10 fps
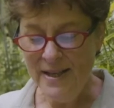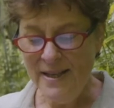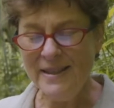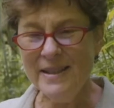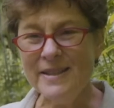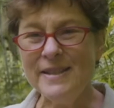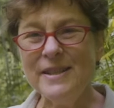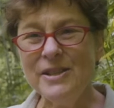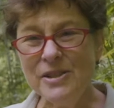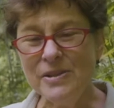
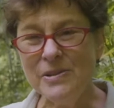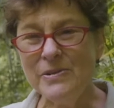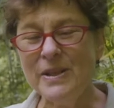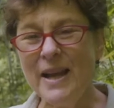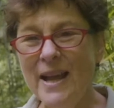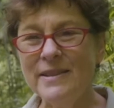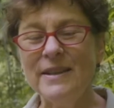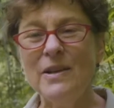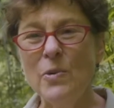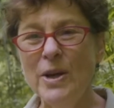listening to, and
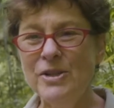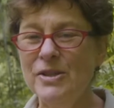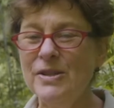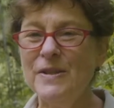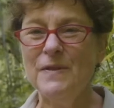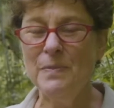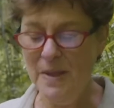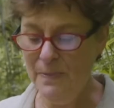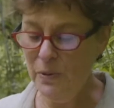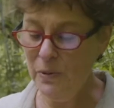asking questions of the
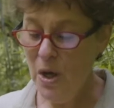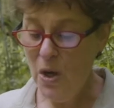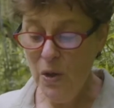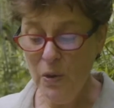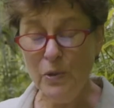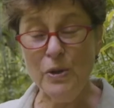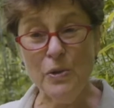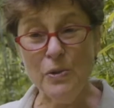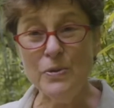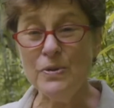people who
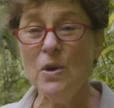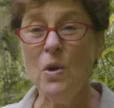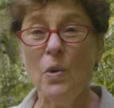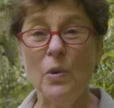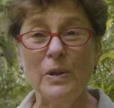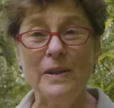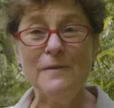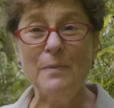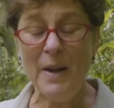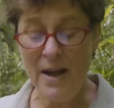use or live
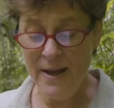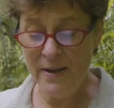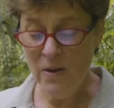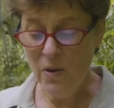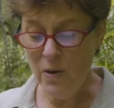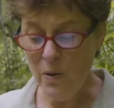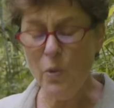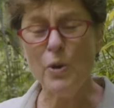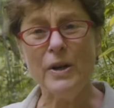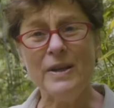by or
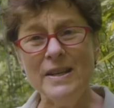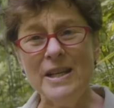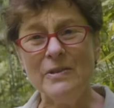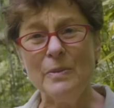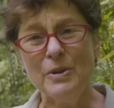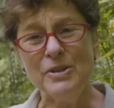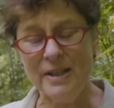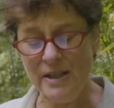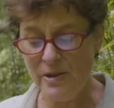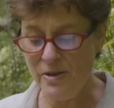work near a
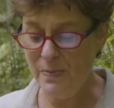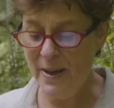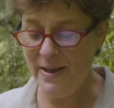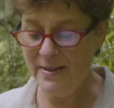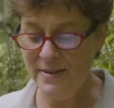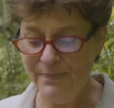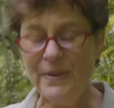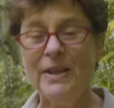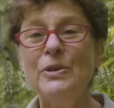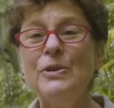particular space
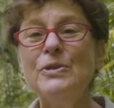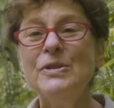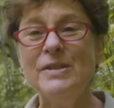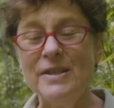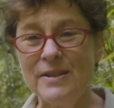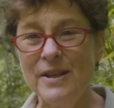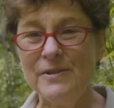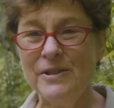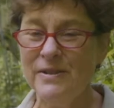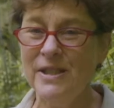in order to
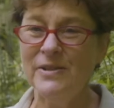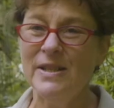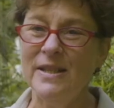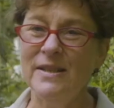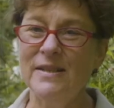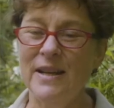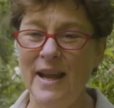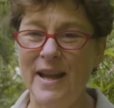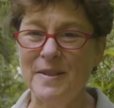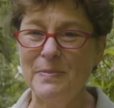discover their needs and
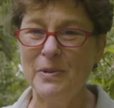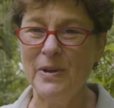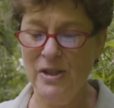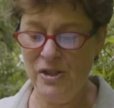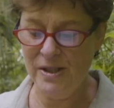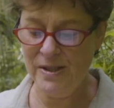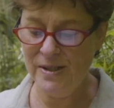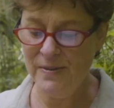aspirations.